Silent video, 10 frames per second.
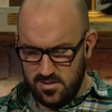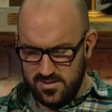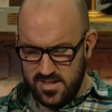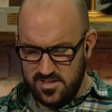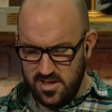
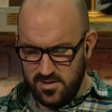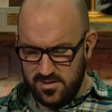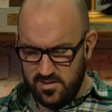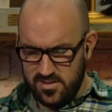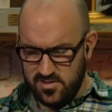Does this show that
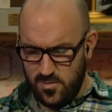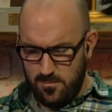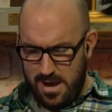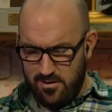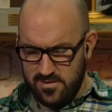there is some
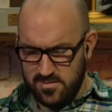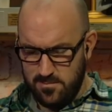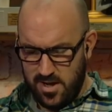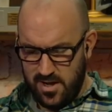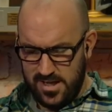merit
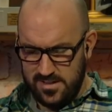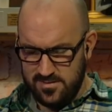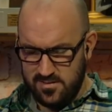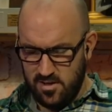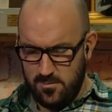
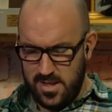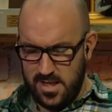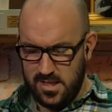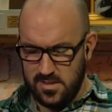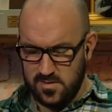behind there
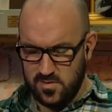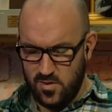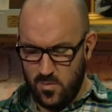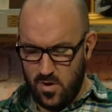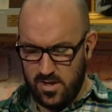being
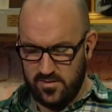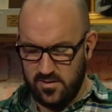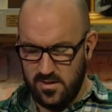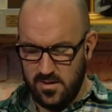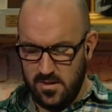somewhat
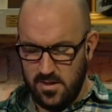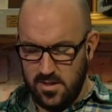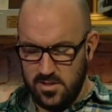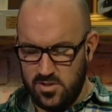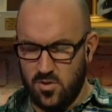
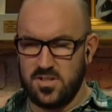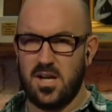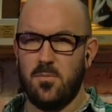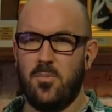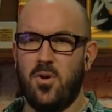
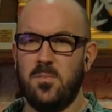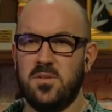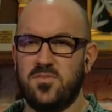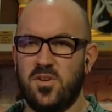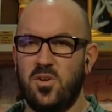short-term
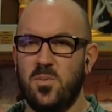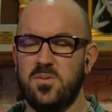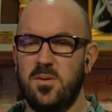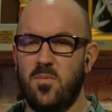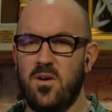appointments for clubs?
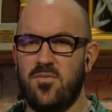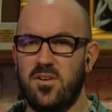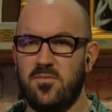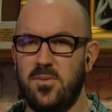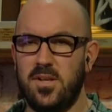I mean,
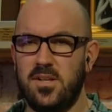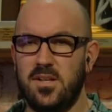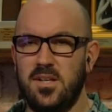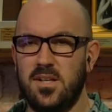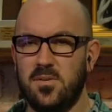Watford have
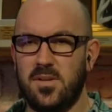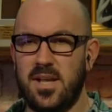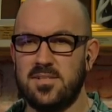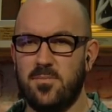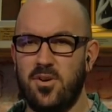been, you know,
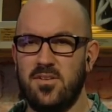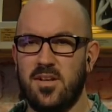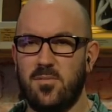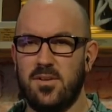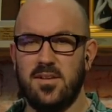case in point to
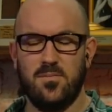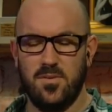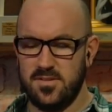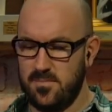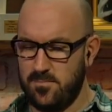that. I think
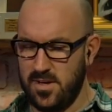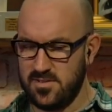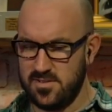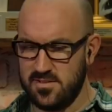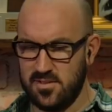is it
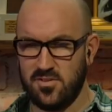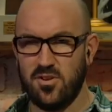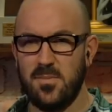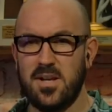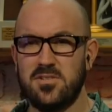Pearson's their
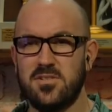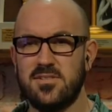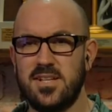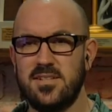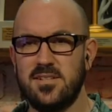third manager of the
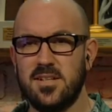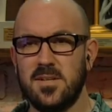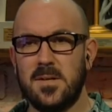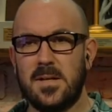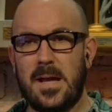season.
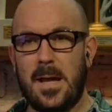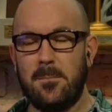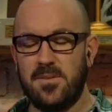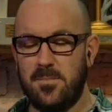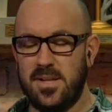
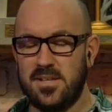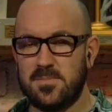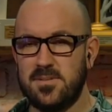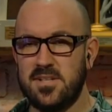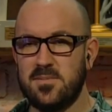Um, they've been in this
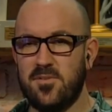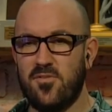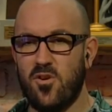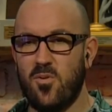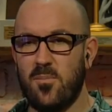position
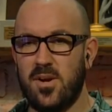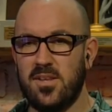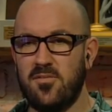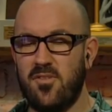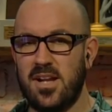before whereby
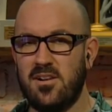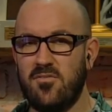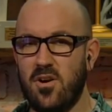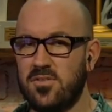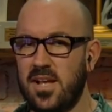they've regularly
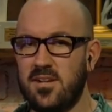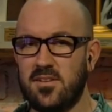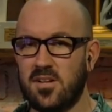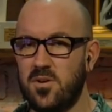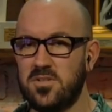rotated
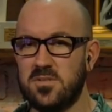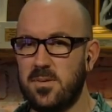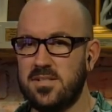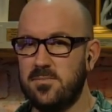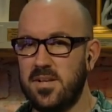their coaches.
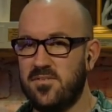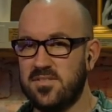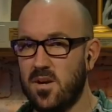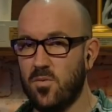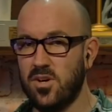Basically, if
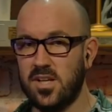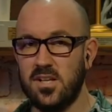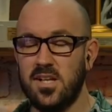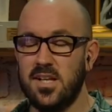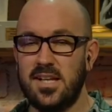it's not
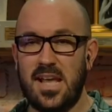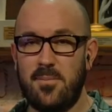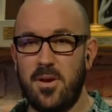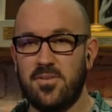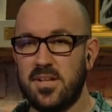working, get
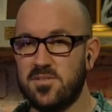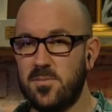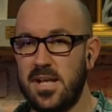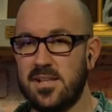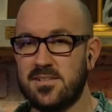them out, get
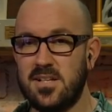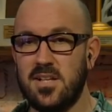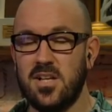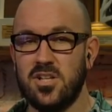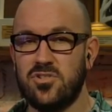somebody else in,
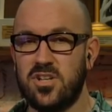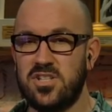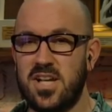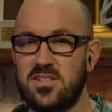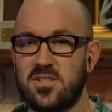try yeah, and
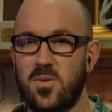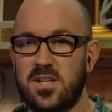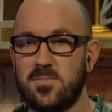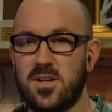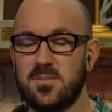change as quick
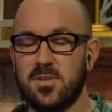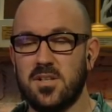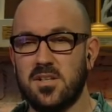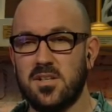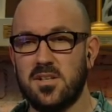as possible. They
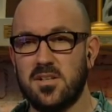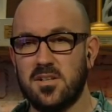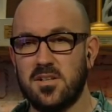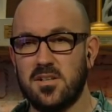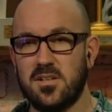haven't given them a
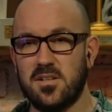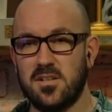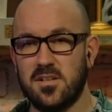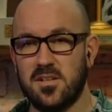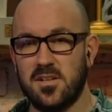chance.
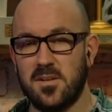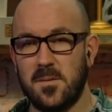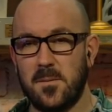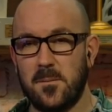You know, they're,